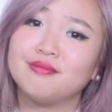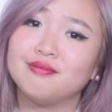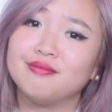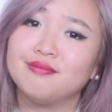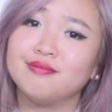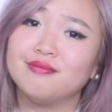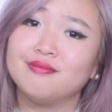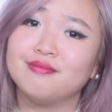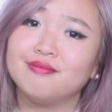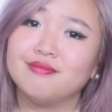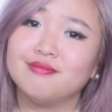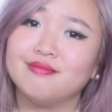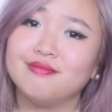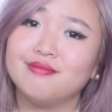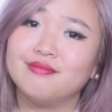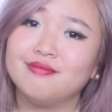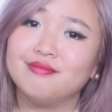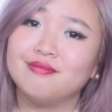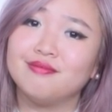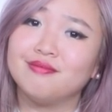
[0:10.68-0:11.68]

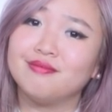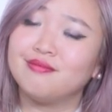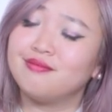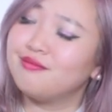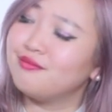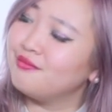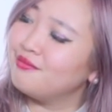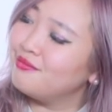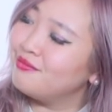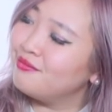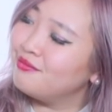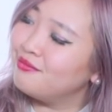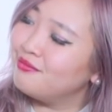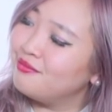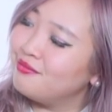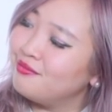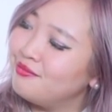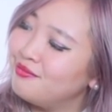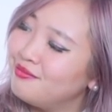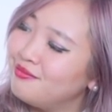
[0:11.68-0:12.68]

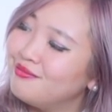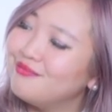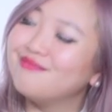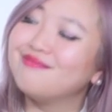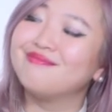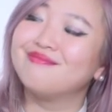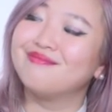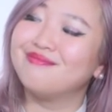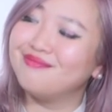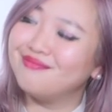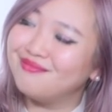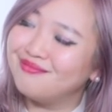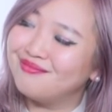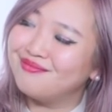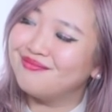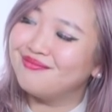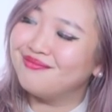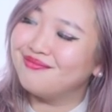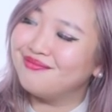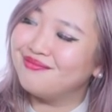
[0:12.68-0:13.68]

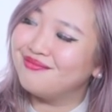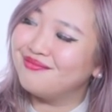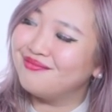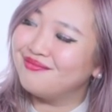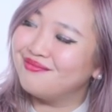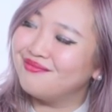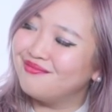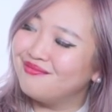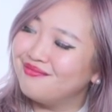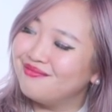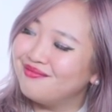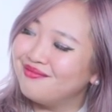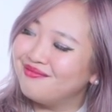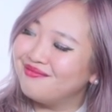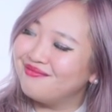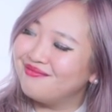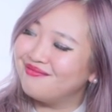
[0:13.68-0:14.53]
This person isn't speaking.